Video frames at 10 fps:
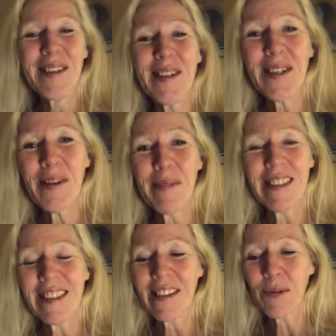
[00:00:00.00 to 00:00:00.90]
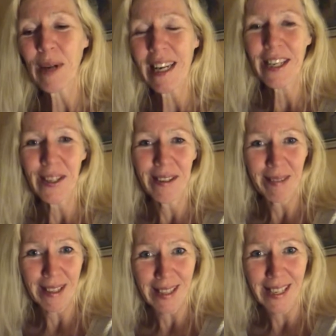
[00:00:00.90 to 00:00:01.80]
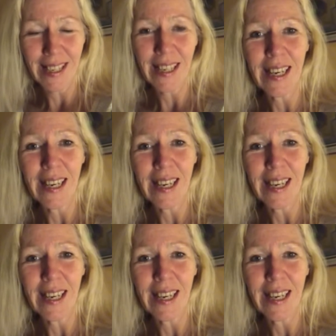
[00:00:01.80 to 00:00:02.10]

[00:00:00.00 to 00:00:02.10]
No, but she's really good, I think.